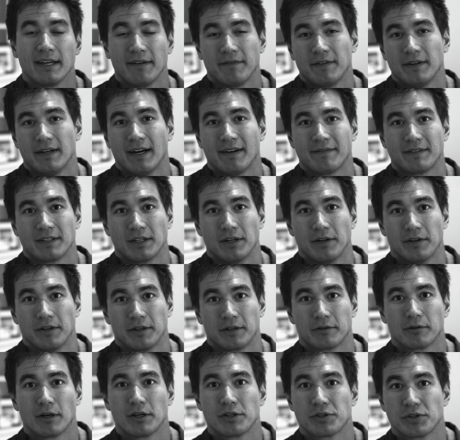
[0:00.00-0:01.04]
if you have to go to the
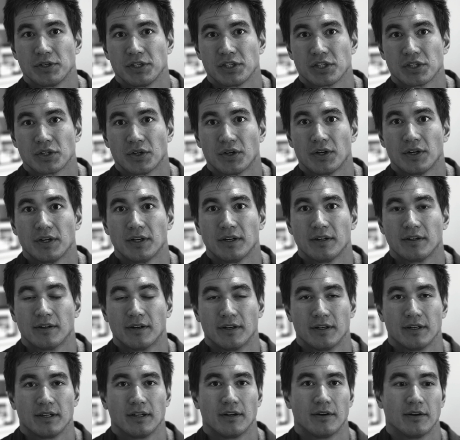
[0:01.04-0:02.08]
grocery
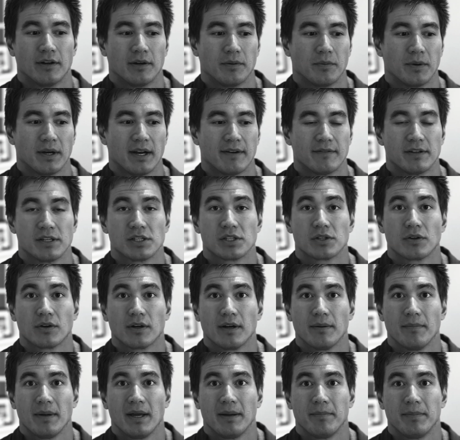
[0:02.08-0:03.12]
store or whatever
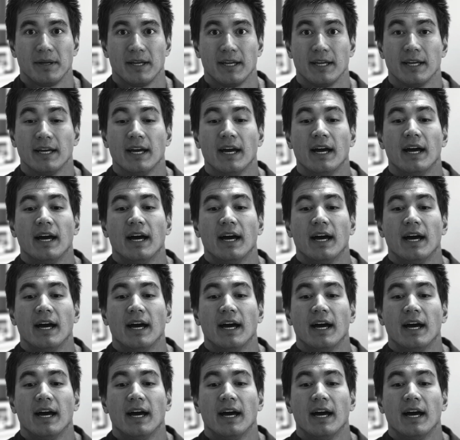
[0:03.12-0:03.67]
store it may be,